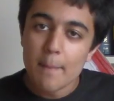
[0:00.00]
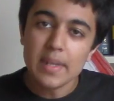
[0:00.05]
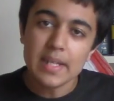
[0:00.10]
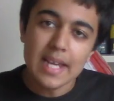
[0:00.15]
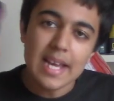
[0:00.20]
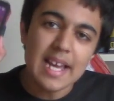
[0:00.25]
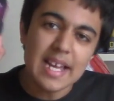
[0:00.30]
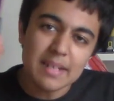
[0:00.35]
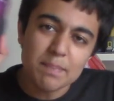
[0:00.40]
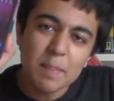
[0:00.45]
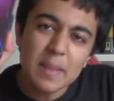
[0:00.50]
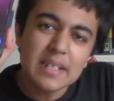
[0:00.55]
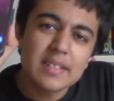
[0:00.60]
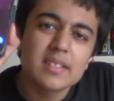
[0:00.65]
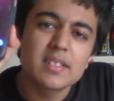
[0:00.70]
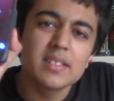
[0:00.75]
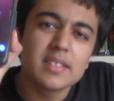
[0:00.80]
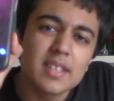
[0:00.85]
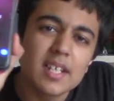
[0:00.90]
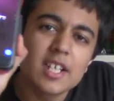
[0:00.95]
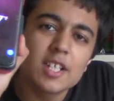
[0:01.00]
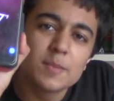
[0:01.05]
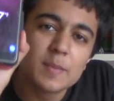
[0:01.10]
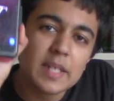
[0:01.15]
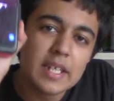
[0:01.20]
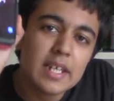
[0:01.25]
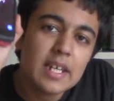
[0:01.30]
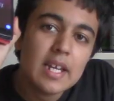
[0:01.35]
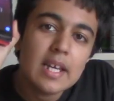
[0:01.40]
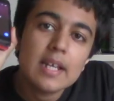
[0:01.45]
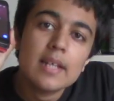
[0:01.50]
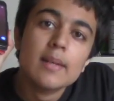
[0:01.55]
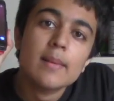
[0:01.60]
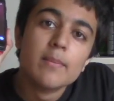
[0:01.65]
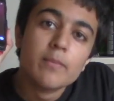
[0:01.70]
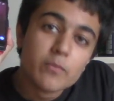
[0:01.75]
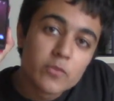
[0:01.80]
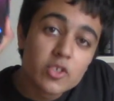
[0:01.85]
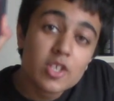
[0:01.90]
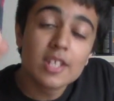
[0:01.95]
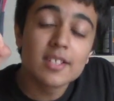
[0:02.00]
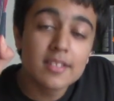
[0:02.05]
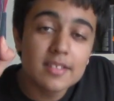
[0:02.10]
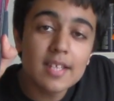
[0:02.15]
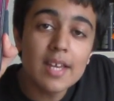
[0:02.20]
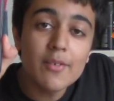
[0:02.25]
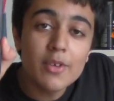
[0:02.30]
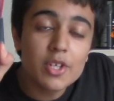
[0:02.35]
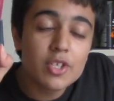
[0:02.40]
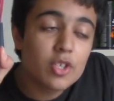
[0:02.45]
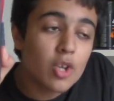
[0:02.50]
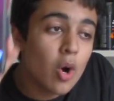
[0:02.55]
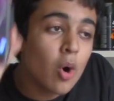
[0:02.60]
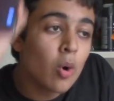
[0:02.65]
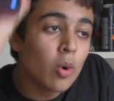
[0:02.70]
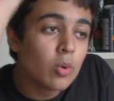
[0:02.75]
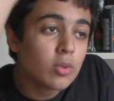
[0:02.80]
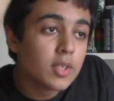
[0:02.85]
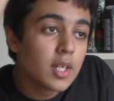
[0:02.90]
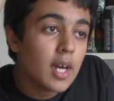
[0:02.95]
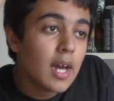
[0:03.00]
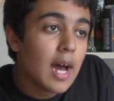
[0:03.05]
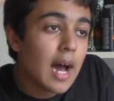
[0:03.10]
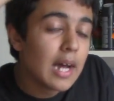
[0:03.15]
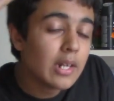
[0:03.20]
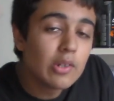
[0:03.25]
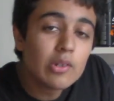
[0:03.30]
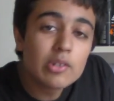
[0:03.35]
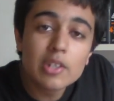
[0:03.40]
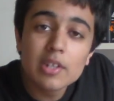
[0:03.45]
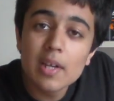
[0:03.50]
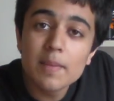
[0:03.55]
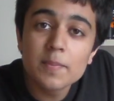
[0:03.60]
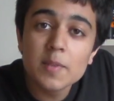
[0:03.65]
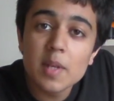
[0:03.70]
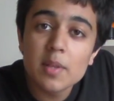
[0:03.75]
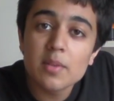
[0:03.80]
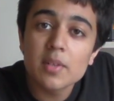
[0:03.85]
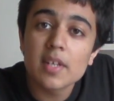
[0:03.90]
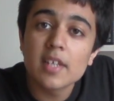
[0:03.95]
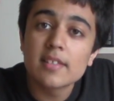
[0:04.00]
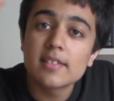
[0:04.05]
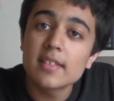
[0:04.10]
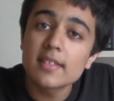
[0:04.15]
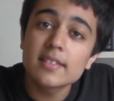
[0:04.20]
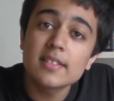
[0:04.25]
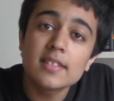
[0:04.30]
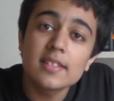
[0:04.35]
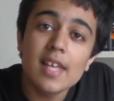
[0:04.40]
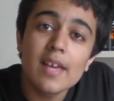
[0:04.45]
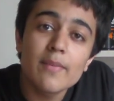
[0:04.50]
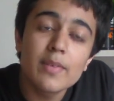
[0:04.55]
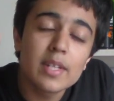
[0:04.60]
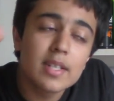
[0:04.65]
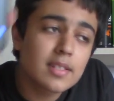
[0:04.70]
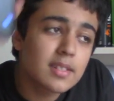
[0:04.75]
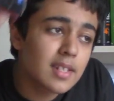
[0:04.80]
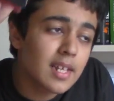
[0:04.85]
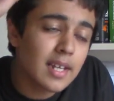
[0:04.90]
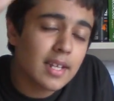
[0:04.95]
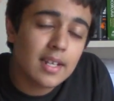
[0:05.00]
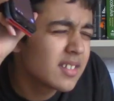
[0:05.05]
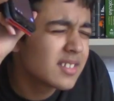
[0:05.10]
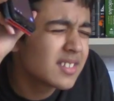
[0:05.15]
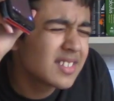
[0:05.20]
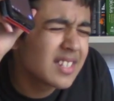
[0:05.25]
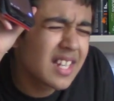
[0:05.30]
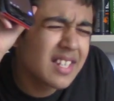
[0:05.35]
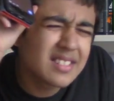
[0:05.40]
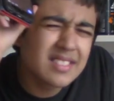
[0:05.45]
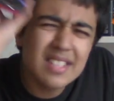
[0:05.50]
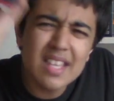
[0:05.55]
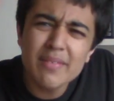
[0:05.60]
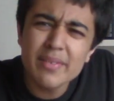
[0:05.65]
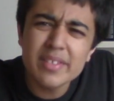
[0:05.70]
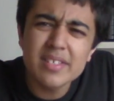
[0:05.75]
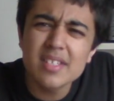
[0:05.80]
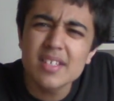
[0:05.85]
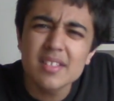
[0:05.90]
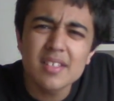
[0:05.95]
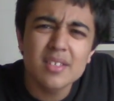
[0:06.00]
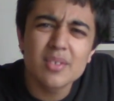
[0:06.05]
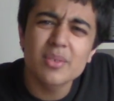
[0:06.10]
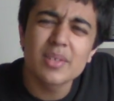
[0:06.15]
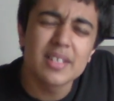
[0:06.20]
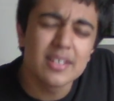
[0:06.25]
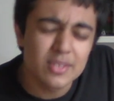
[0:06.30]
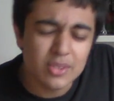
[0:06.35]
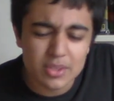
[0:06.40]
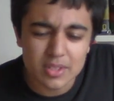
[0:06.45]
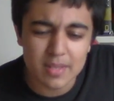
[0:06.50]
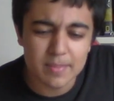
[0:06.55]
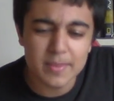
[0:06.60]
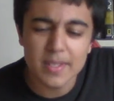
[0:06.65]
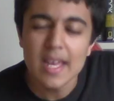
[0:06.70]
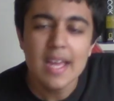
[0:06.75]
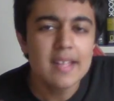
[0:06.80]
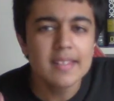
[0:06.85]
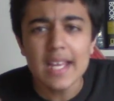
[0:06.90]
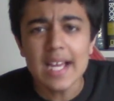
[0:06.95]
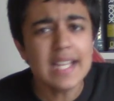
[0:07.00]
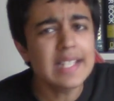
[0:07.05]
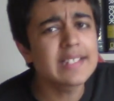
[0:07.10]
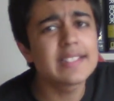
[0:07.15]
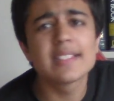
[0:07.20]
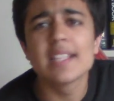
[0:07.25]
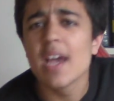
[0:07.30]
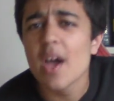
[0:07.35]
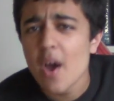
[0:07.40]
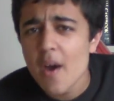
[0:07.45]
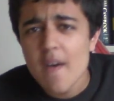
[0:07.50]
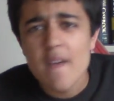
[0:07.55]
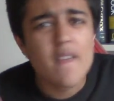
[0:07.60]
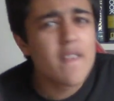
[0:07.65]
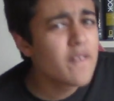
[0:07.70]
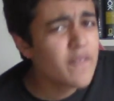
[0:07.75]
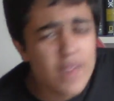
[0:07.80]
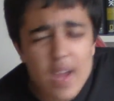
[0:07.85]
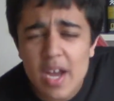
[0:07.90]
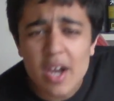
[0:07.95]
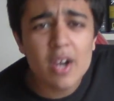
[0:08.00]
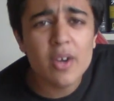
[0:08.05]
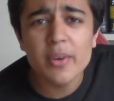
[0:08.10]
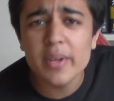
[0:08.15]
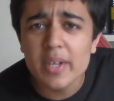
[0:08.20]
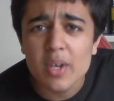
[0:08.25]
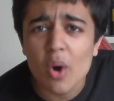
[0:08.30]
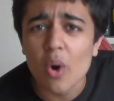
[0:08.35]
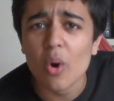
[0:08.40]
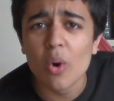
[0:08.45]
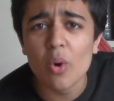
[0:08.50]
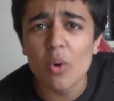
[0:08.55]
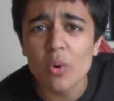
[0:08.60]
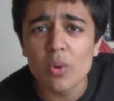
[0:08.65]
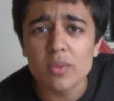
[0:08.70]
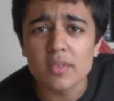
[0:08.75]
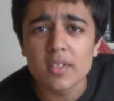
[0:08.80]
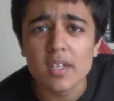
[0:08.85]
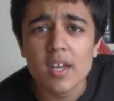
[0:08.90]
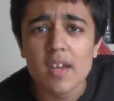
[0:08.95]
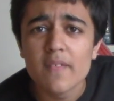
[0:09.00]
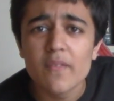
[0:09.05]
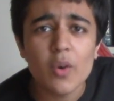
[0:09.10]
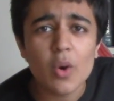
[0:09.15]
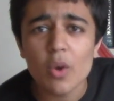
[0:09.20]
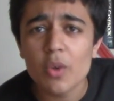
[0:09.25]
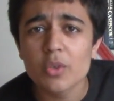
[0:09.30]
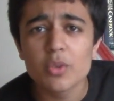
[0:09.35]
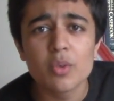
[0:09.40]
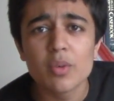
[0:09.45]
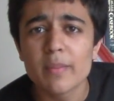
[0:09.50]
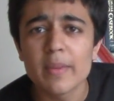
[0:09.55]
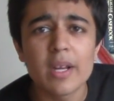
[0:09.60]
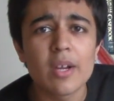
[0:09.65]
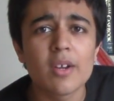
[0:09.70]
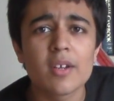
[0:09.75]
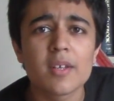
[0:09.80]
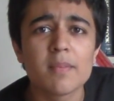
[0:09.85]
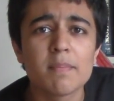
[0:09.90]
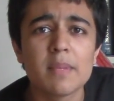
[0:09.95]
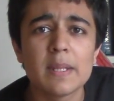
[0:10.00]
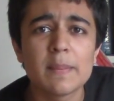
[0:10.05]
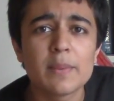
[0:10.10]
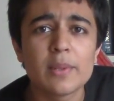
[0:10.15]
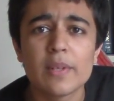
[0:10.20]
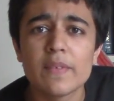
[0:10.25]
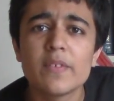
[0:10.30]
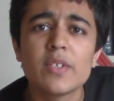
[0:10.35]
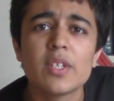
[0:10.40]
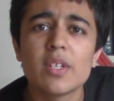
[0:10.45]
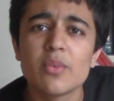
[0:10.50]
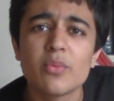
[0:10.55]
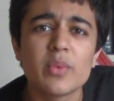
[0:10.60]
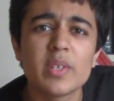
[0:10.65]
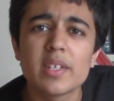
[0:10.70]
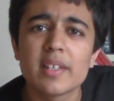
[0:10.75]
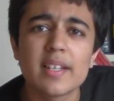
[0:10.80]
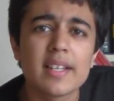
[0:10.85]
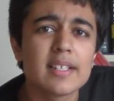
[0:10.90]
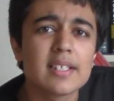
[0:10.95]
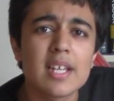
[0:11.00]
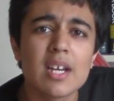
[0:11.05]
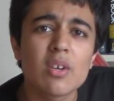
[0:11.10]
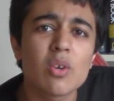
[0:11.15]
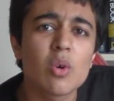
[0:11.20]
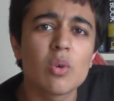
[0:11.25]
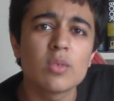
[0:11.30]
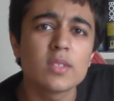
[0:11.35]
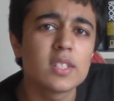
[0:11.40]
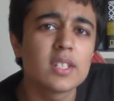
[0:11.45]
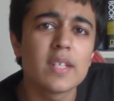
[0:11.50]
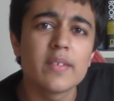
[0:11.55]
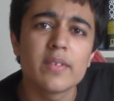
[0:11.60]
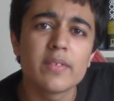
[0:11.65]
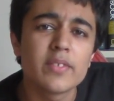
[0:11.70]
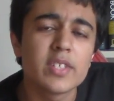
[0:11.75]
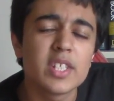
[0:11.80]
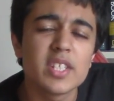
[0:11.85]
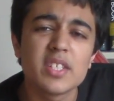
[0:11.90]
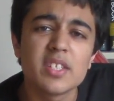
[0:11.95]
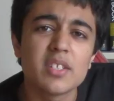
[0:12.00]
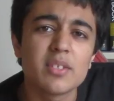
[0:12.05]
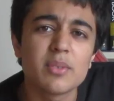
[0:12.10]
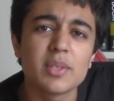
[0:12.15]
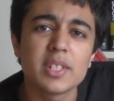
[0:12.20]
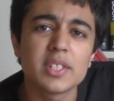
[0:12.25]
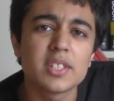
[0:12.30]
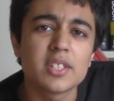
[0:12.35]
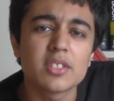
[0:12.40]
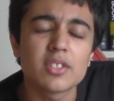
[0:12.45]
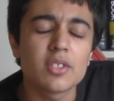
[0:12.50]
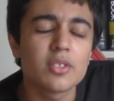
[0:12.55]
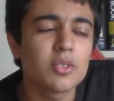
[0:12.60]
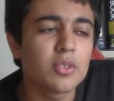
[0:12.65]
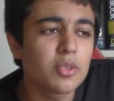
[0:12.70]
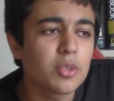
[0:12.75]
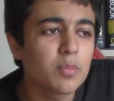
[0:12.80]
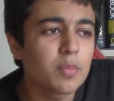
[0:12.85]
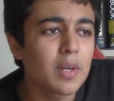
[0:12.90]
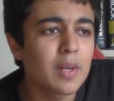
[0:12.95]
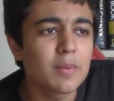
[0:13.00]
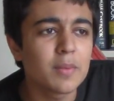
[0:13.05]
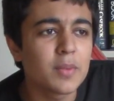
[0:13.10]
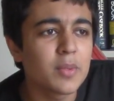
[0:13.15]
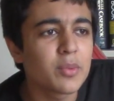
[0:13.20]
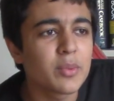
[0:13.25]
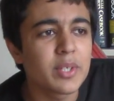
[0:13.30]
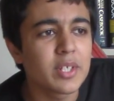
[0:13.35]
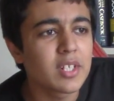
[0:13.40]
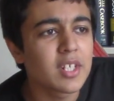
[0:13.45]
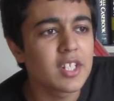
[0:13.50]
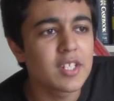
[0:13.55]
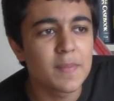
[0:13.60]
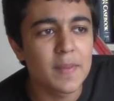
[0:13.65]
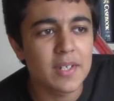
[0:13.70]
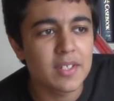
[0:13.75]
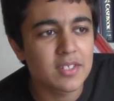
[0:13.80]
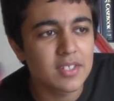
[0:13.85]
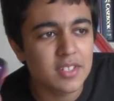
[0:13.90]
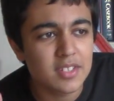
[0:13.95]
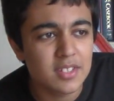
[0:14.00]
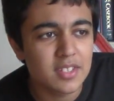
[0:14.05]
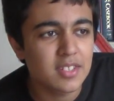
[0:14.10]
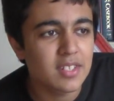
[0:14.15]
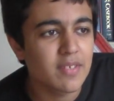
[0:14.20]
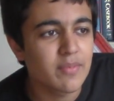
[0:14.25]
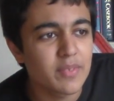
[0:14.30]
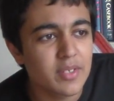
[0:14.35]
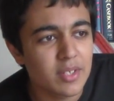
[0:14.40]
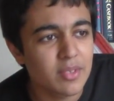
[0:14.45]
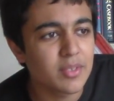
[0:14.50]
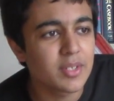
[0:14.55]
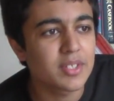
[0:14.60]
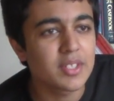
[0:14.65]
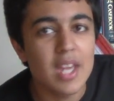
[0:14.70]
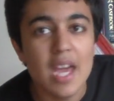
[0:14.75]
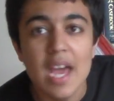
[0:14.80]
But yeah, it basically tells me 67 is cold. I looked it up the other day. 67 is like 17 degrees or something. That's very cold. For all you American people, if you didn't realize how cold 17 degrees is, although you probably realize because 67 degrees.